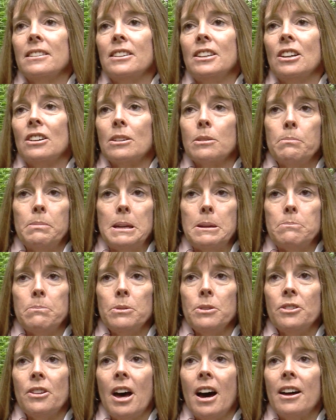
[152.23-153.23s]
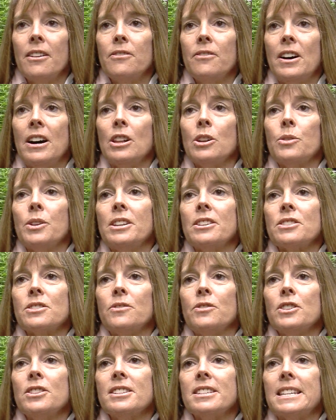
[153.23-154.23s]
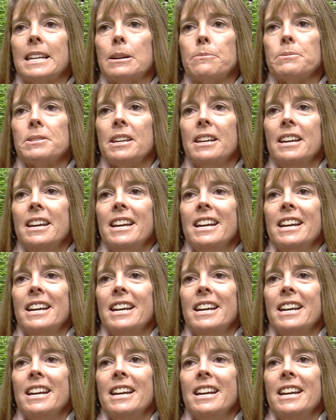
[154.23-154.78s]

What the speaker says: young people, not follow in his footsteps.